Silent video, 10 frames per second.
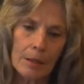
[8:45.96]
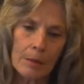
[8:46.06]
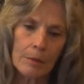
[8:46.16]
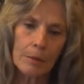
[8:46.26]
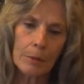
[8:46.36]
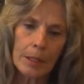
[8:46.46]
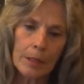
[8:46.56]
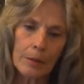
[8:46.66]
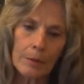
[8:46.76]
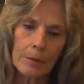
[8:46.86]
when
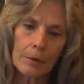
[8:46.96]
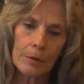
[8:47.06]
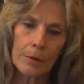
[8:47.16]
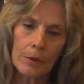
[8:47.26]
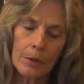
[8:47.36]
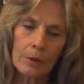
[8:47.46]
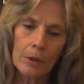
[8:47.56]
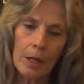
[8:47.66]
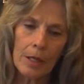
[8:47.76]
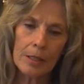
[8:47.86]
we
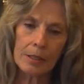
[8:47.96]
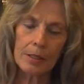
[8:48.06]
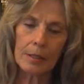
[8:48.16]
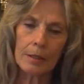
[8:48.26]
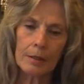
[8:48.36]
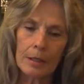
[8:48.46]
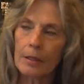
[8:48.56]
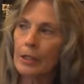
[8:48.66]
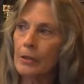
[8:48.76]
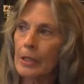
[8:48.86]
utilize the, the
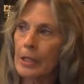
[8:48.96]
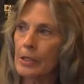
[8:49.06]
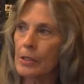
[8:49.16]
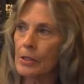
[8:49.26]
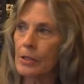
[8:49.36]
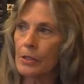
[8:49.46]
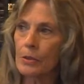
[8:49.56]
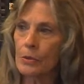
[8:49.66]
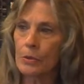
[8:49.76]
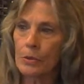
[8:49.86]
clearings
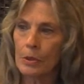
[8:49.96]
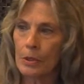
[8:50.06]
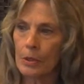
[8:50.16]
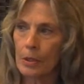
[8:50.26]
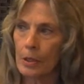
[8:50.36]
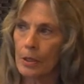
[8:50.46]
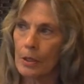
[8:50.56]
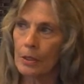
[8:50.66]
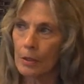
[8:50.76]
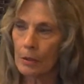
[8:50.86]
to
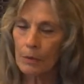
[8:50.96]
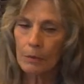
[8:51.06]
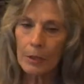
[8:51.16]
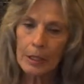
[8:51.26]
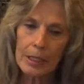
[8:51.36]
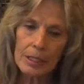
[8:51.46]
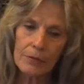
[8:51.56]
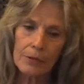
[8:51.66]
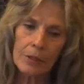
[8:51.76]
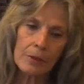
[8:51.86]
release
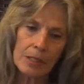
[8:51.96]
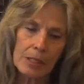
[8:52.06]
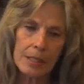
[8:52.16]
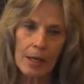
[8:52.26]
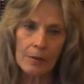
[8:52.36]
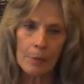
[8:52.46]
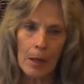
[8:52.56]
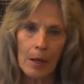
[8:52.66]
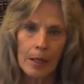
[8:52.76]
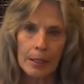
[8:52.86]
frequencies out of the
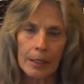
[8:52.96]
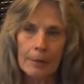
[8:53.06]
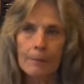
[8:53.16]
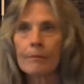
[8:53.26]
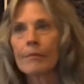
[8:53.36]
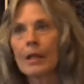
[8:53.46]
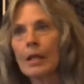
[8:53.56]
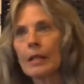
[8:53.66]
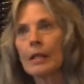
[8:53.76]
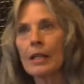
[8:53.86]
body,
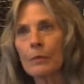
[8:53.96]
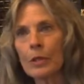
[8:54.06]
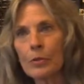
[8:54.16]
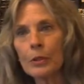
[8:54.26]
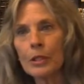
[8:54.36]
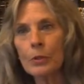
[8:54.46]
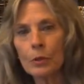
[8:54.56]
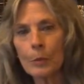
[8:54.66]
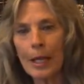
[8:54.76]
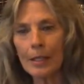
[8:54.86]
it, what's really cool
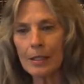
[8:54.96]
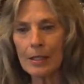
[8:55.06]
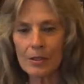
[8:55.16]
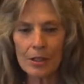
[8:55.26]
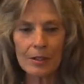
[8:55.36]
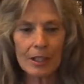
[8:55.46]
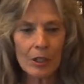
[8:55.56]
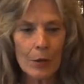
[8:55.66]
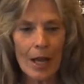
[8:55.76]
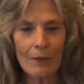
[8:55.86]
about it is there's nothing
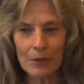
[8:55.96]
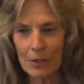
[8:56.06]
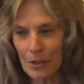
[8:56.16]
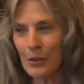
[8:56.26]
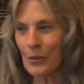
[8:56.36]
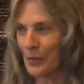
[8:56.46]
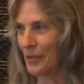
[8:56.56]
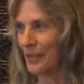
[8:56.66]
you have to do